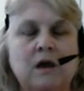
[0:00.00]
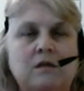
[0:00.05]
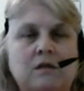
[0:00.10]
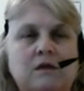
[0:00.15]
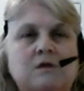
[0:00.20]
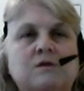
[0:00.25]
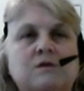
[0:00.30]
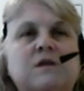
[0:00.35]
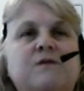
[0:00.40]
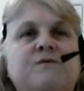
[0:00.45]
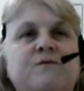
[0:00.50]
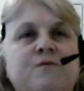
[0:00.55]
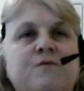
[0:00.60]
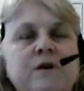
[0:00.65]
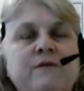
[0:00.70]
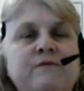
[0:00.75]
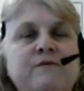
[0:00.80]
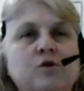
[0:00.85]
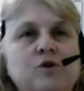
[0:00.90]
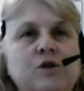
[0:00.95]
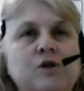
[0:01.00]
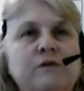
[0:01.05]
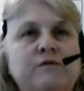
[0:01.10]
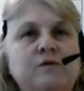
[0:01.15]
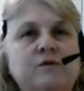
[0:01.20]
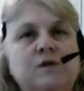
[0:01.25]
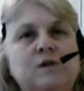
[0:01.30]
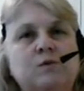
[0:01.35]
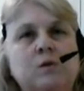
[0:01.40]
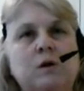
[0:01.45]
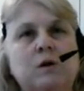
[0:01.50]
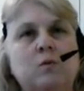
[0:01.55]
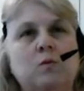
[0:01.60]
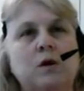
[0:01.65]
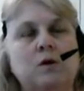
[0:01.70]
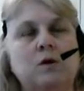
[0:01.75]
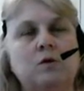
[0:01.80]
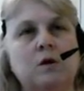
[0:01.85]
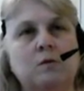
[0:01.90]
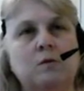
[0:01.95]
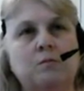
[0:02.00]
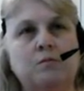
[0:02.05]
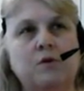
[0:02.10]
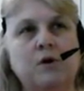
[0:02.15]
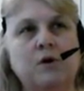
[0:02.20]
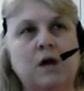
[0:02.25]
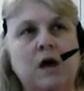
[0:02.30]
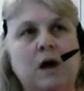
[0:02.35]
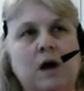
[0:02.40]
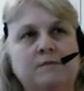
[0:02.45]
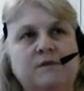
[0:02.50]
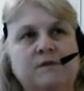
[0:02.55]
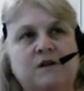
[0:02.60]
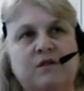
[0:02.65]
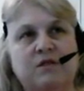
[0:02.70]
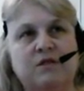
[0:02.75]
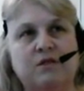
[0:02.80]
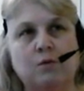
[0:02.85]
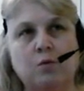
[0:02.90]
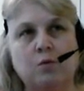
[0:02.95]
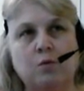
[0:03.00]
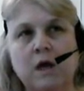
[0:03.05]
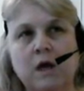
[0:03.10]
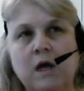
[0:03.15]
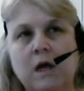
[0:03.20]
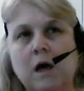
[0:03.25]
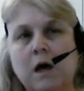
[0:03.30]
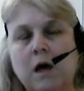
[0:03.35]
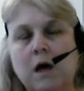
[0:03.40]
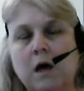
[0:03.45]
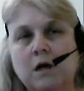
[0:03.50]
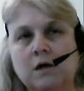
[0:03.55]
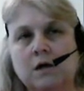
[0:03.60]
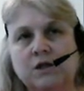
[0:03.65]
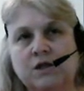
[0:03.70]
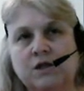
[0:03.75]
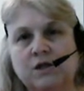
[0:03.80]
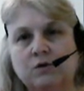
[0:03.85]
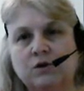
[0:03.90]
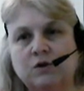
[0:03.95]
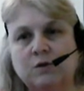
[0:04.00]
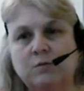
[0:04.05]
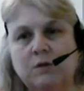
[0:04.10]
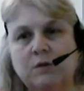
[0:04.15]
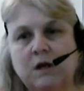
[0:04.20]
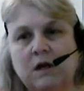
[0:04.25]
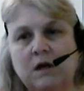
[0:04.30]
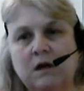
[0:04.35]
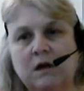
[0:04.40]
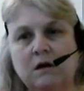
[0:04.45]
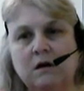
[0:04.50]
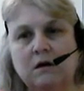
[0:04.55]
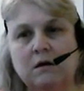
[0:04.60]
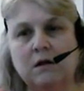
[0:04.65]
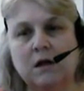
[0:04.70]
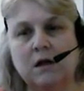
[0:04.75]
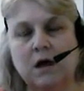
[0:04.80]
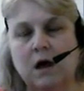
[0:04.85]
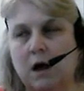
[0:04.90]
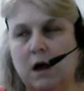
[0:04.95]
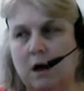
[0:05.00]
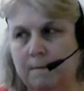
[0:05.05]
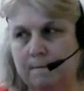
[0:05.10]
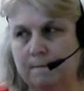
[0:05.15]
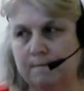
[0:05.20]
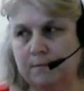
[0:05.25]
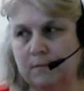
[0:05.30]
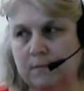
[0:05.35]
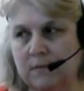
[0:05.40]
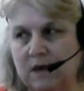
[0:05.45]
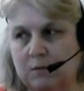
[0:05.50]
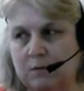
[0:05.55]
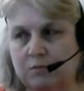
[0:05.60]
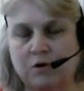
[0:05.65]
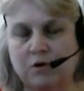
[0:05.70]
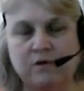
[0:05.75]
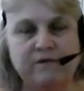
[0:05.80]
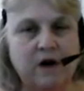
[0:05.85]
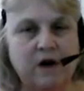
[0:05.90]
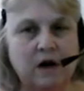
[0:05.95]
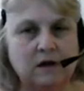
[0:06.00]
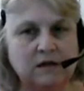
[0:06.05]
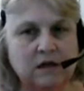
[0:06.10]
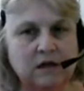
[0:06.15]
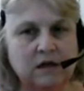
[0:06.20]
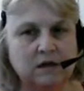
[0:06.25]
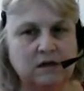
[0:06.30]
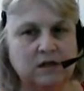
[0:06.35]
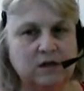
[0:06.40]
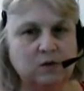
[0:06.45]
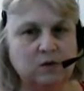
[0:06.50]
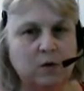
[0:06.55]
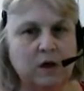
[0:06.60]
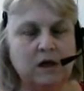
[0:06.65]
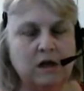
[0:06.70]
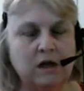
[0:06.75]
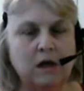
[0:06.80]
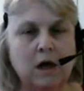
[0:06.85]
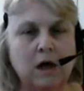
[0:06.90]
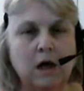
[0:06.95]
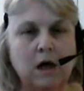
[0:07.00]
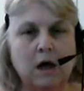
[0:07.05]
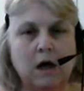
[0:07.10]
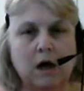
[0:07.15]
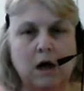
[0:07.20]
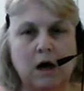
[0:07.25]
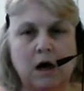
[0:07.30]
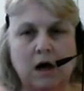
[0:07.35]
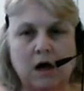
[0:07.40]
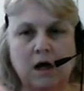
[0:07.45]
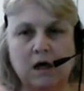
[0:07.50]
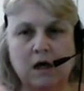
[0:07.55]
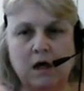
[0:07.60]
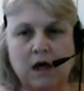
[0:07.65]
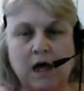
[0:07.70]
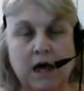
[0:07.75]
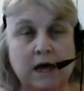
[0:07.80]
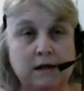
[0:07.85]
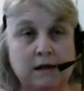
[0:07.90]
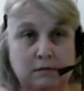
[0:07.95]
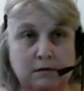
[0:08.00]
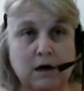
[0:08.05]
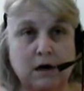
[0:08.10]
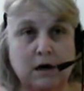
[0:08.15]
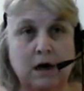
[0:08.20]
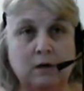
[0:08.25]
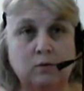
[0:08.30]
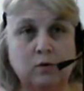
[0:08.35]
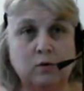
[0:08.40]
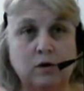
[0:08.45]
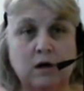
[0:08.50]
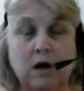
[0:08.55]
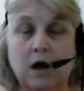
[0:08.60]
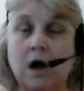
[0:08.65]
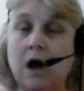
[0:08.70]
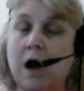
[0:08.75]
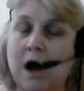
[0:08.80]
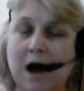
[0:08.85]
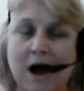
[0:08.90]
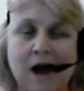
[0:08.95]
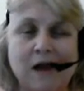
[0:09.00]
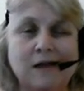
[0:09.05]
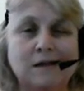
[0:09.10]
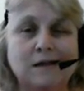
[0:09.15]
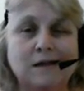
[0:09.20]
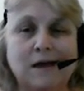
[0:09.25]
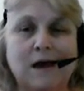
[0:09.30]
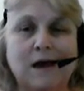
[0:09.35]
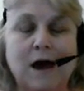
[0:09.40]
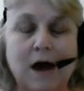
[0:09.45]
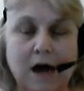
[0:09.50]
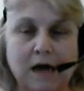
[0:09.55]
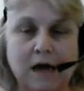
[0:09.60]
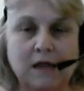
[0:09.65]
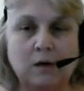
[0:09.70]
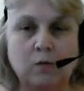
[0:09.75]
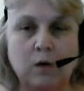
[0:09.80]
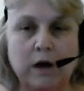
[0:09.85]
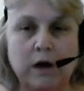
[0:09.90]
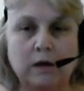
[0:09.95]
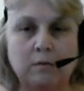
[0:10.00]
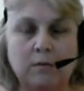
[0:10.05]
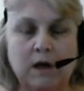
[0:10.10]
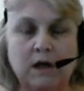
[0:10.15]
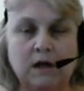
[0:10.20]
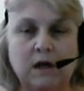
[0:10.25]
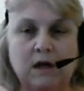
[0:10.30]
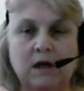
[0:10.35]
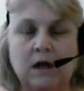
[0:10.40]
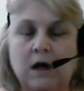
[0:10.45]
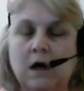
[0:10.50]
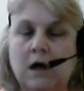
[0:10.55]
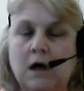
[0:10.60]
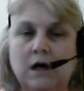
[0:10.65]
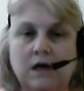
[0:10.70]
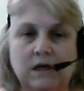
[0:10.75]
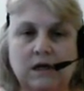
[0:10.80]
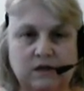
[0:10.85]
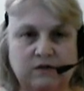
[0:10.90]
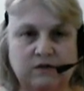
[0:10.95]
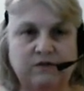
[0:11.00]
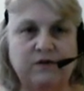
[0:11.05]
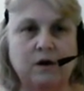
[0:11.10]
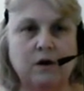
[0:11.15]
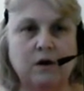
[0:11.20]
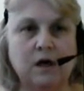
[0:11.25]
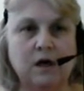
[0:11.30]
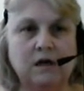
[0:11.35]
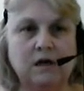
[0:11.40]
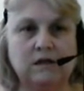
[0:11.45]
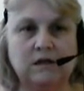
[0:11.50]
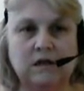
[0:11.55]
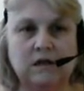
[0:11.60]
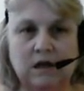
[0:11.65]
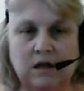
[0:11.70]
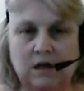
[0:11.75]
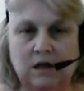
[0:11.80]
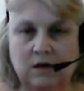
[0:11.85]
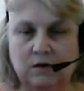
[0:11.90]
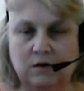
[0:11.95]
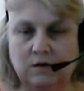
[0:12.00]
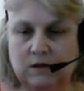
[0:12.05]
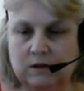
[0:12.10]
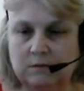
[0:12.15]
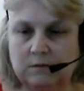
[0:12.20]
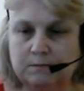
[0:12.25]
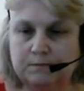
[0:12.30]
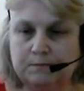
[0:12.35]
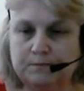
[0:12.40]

There's a free version of Hootsuite where you can put up to 3 social media profiles onto it. And I would highly, highly recommend it. It's very easy to use.